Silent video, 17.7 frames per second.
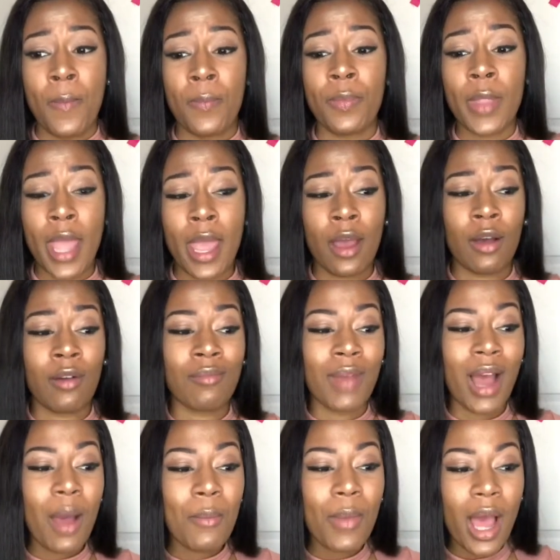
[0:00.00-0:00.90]
Now,
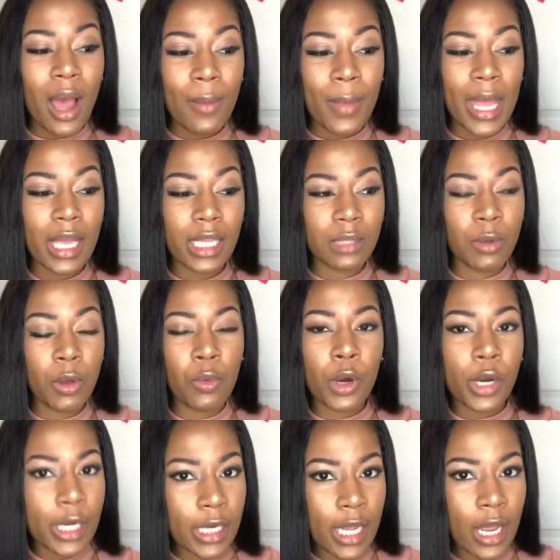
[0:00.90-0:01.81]
my mom has been
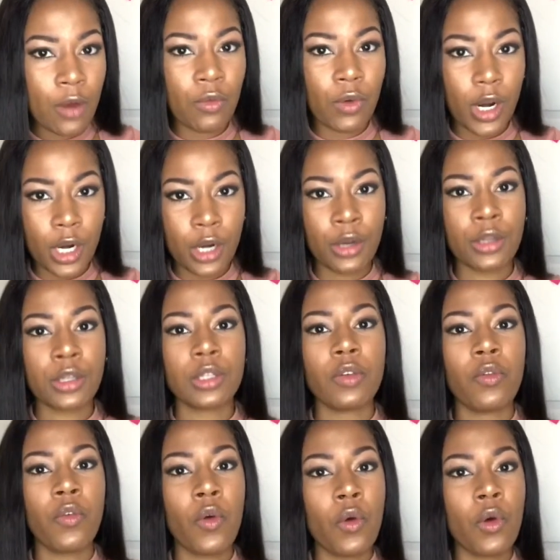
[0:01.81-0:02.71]
working at
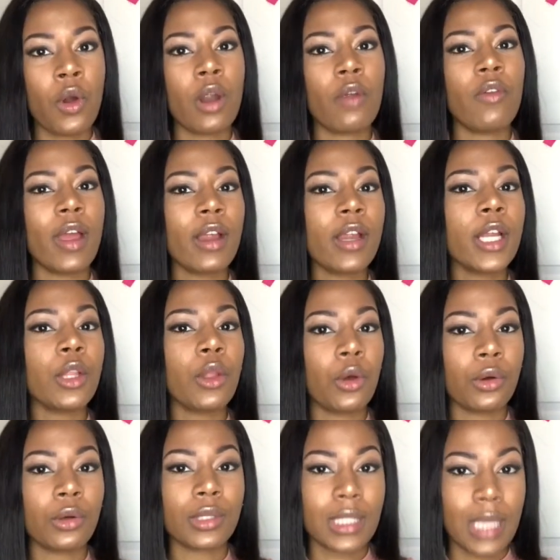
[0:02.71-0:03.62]
Rutgers for a very
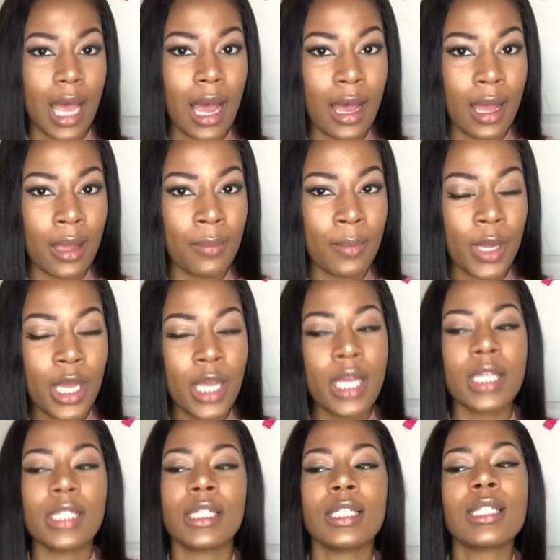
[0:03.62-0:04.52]
long time,
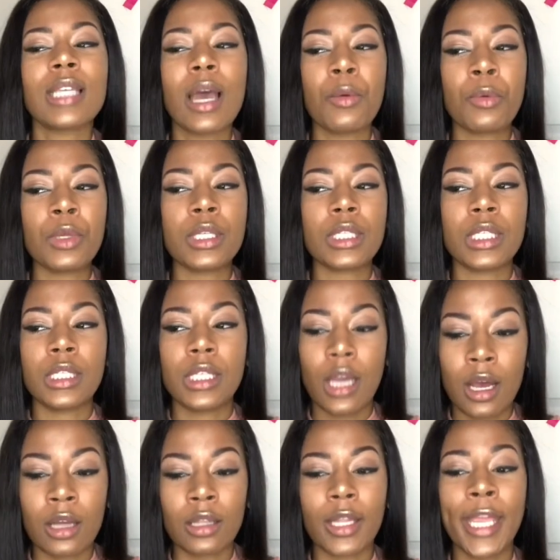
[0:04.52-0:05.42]
since I was
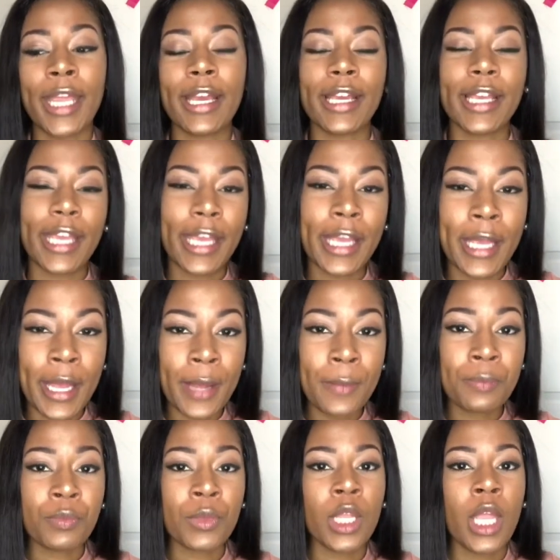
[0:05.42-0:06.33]
young, like a
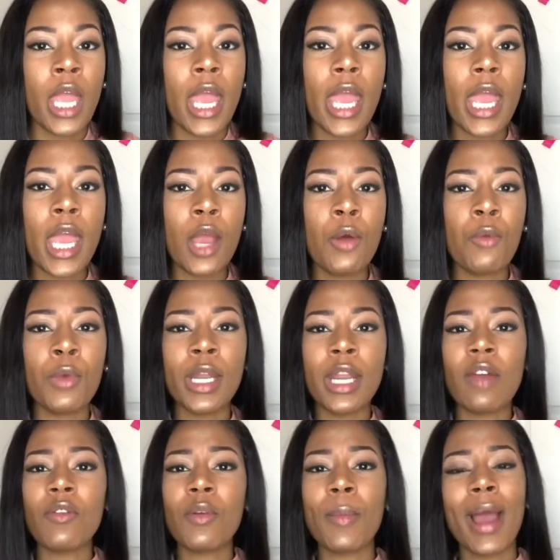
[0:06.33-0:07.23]
kid. And
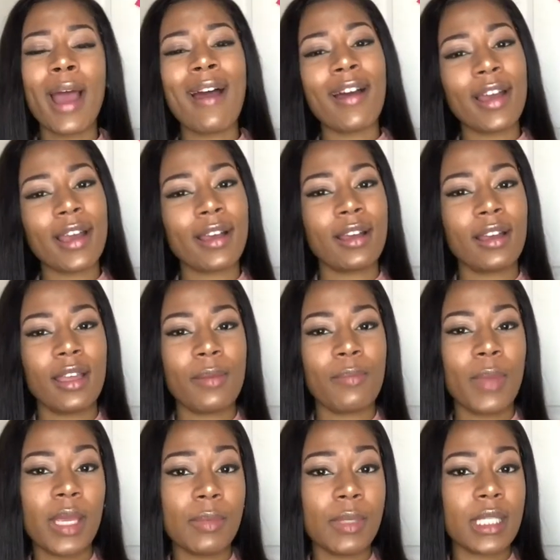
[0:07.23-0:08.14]
whenever my aunt
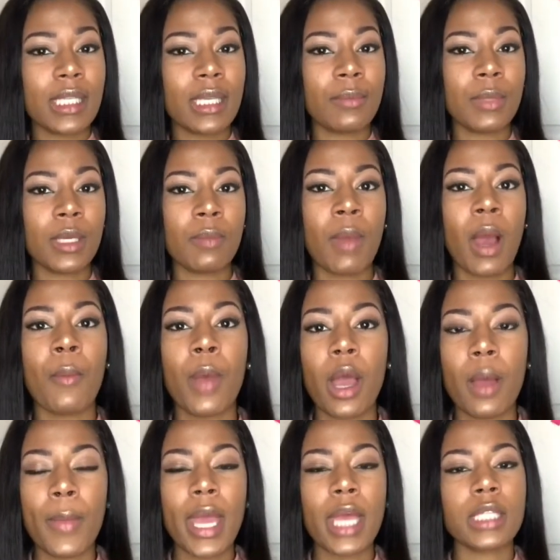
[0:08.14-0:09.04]
couldn't babysit me, my
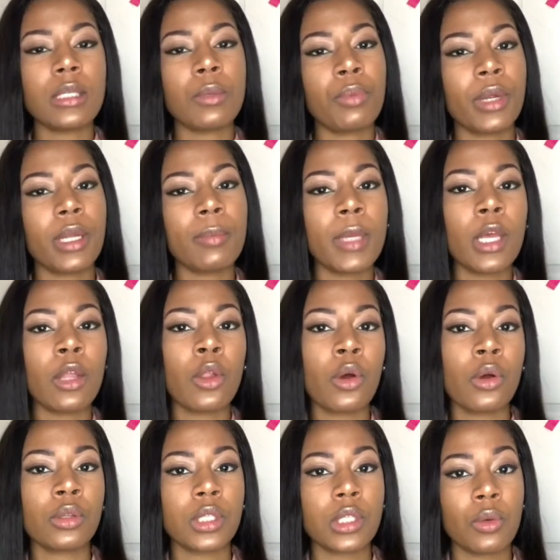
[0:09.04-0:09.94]
mom had to bring me
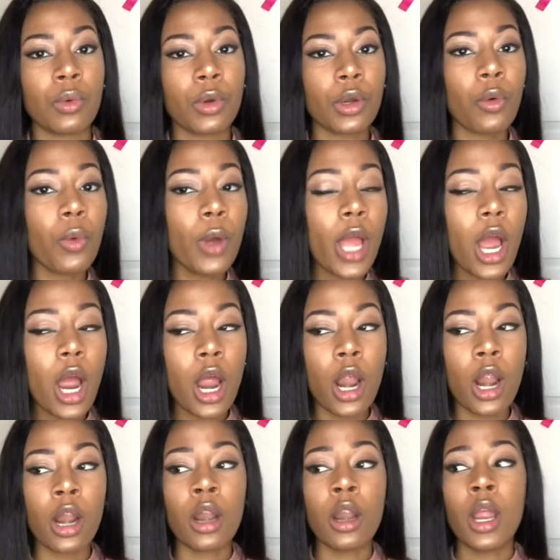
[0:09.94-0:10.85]
along to work with
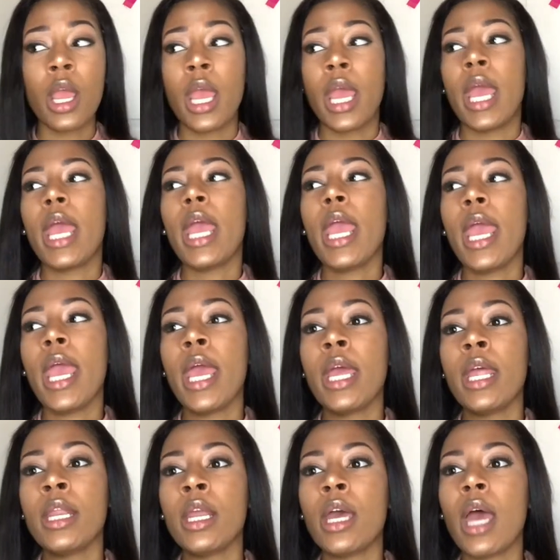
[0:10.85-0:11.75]
her.
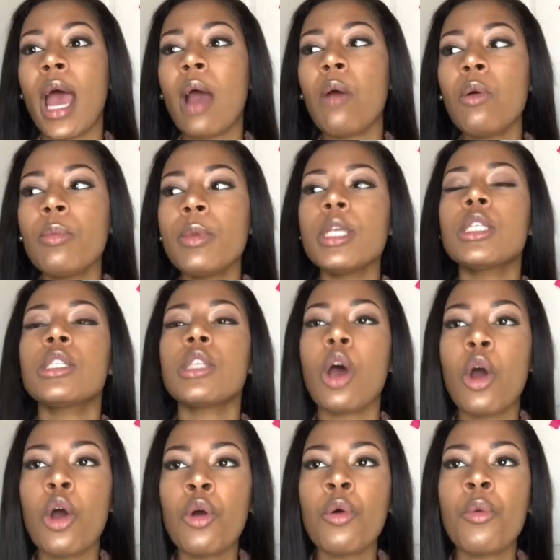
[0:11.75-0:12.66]
And I would be
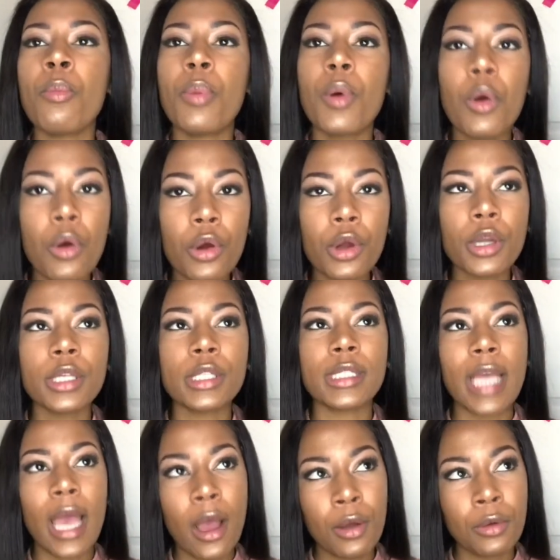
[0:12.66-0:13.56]
so bored
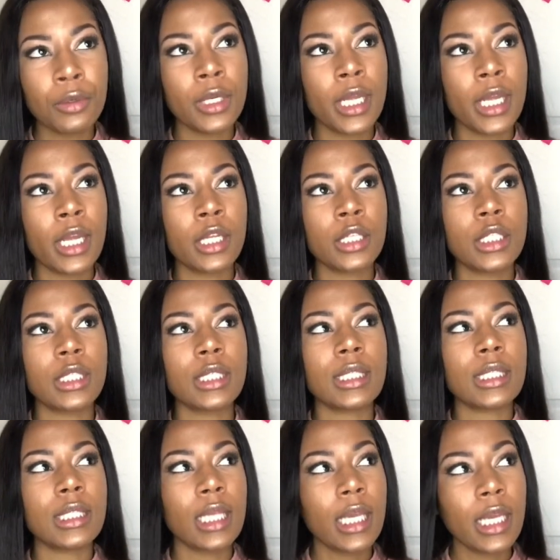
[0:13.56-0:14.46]
down there,
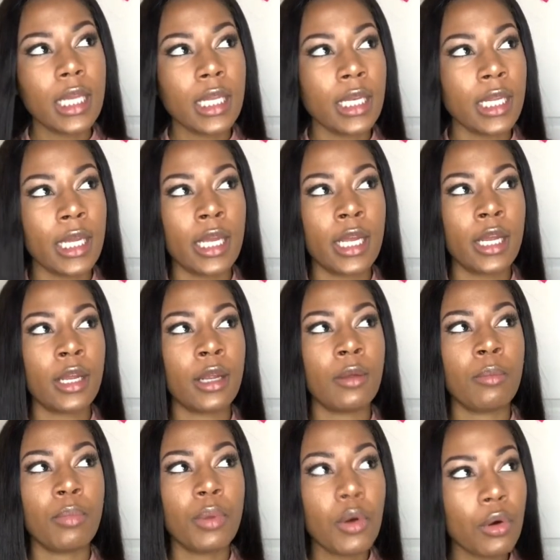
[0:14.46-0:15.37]
just sitting
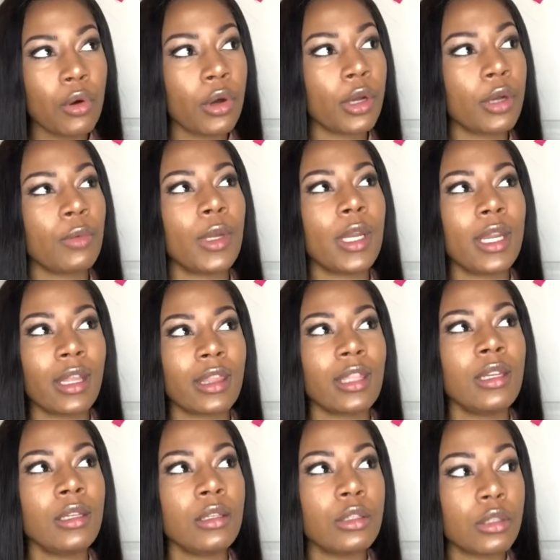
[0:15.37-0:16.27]
there, bored with
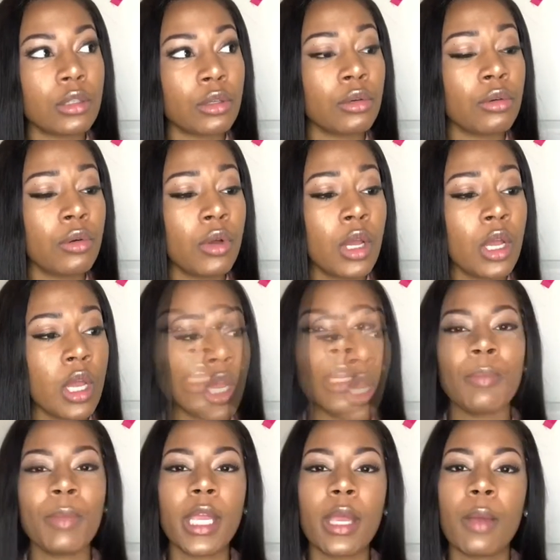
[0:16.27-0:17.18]
nothing to do. I
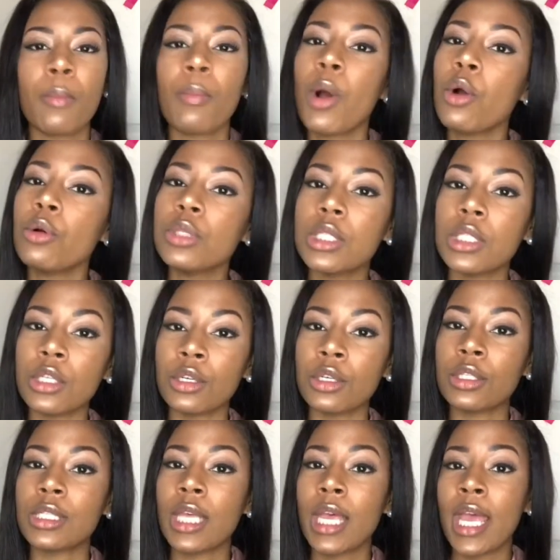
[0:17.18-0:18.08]
started making
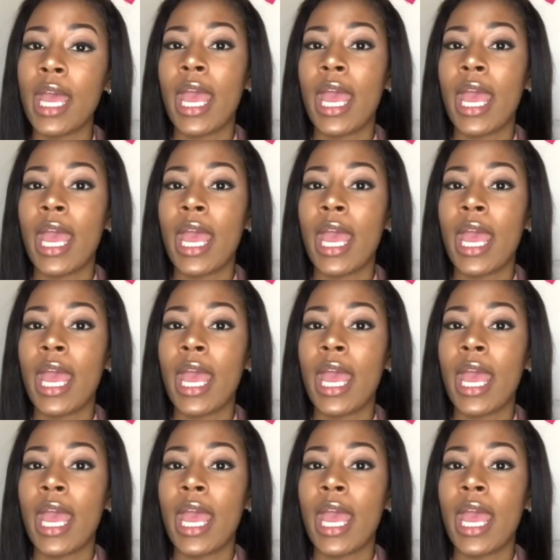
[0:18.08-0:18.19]
posters.